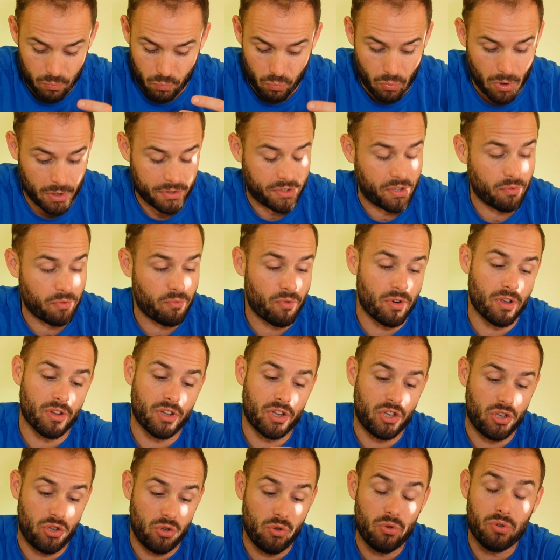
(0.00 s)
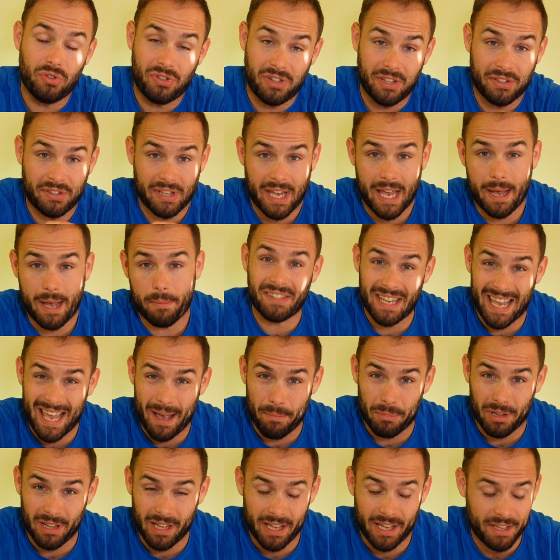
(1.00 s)
want to really use this
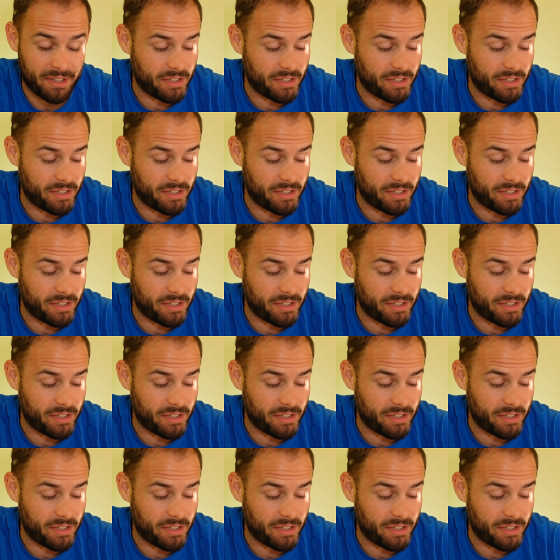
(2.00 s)
AMOLED